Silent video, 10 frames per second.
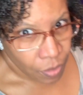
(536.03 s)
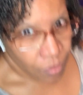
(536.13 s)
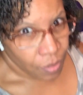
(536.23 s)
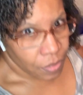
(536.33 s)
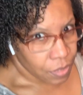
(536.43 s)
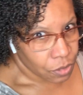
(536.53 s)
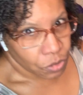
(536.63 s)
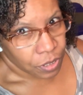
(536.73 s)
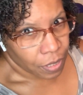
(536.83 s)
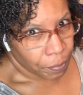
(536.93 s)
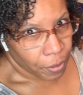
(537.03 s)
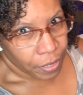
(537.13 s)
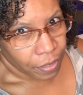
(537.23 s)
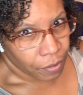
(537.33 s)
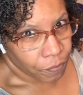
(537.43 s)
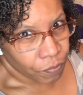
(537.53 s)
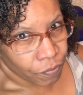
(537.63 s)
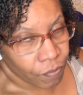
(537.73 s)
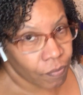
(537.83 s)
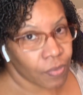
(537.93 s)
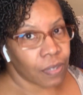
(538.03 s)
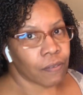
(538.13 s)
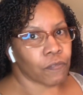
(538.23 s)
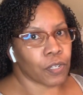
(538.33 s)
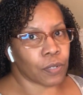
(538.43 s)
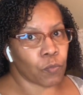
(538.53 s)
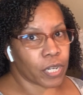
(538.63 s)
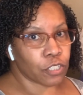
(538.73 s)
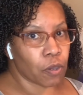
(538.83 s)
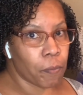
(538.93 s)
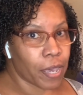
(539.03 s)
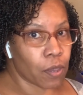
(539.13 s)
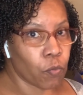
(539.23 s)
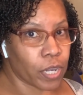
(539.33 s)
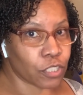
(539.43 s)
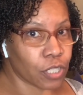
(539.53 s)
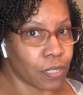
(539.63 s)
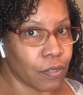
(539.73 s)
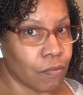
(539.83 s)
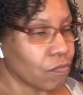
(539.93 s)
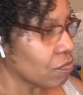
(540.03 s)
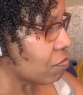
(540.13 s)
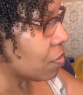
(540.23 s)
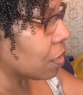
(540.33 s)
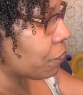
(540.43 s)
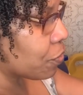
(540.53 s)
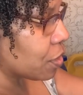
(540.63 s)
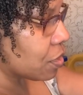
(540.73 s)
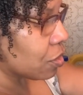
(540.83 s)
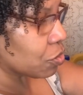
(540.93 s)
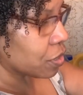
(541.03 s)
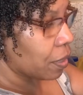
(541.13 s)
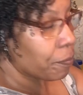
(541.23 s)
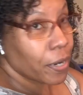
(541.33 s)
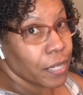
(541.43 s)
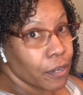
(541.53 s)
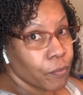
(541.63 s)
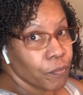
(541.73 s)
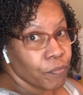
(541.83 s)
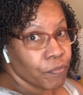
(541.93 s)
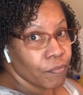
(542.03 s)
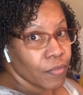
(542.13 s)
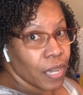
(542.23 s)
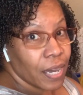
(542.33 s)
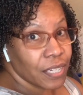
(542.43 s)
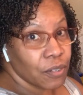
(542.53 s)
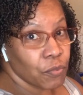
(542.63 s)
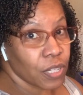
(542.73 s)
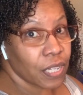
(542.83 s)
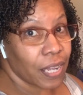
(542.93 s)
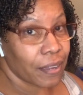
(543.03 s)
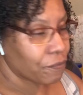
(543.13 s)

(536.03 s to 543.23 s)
this little setup right here. If you didn't watch it, go back and watch it and look for this little setup right here. I didn't really like